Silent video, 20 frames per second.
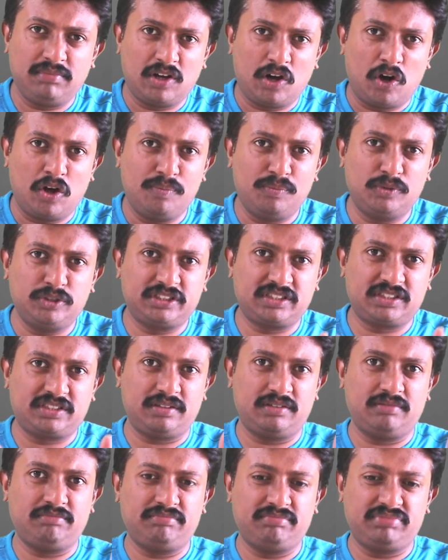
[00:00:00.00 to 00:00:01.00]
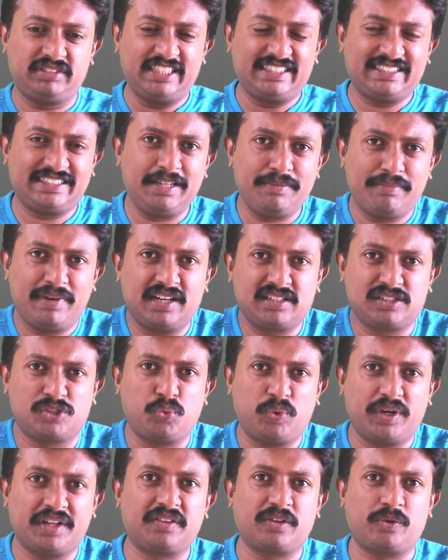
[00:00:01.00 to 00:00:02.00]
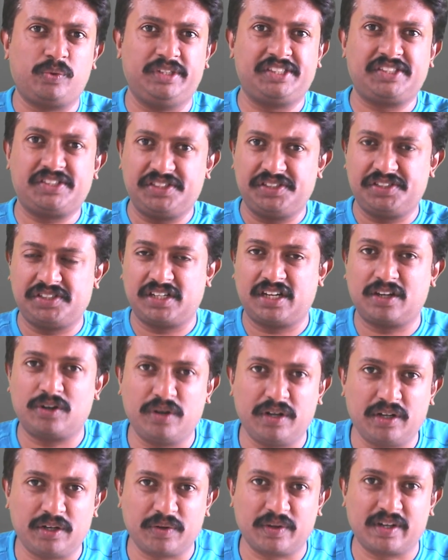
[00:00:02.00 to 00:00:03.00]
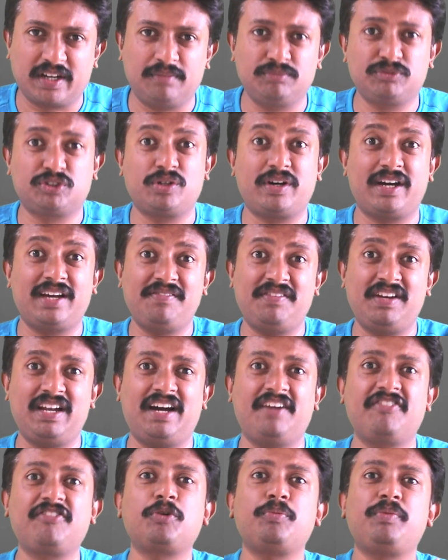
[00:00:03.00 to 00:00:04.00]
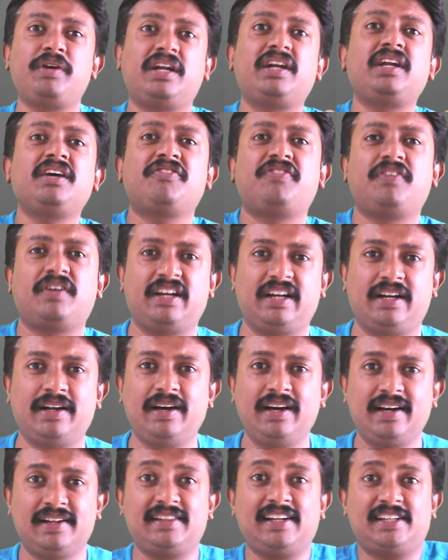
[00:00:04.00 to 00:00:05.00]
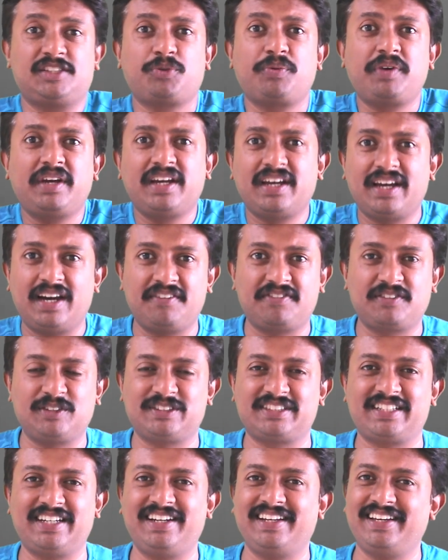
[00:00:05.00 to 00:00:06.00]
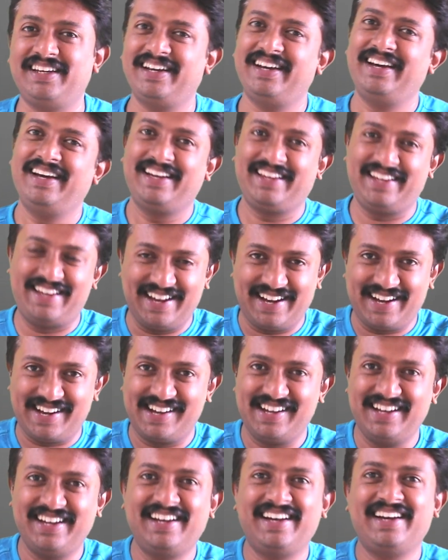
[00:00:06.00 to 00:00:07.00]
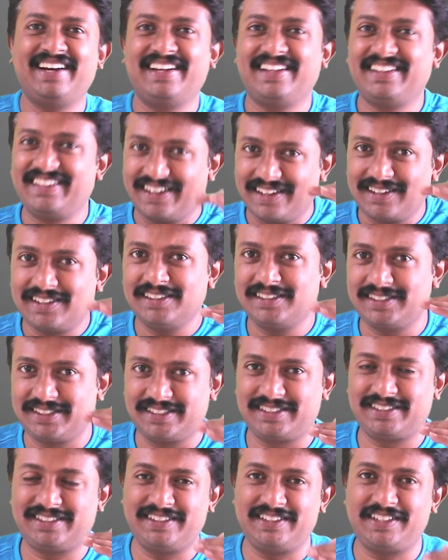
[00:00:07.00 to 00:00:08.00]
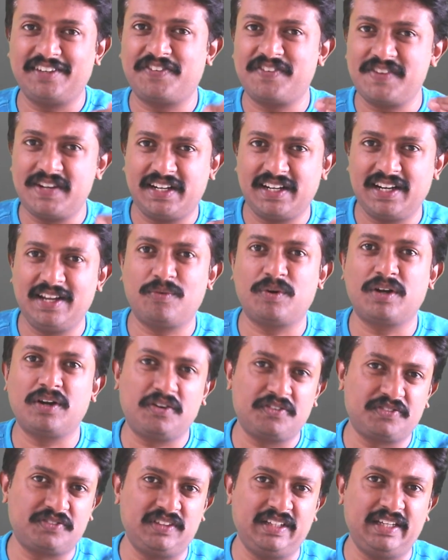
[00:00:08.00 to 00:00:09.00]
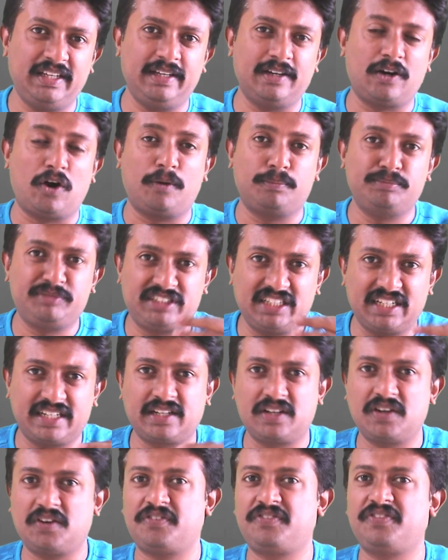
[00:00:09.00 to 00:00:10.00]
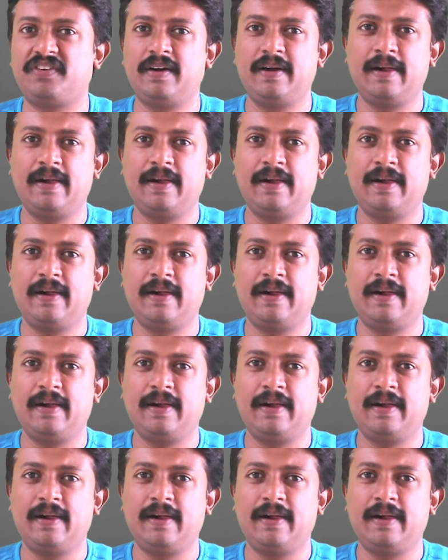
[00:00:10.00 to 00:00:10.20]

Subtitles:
almost 60 marks worth questions are going to come, so I will have to be ready for it. That's why I have to study. Yeah, that is definitely one of the object of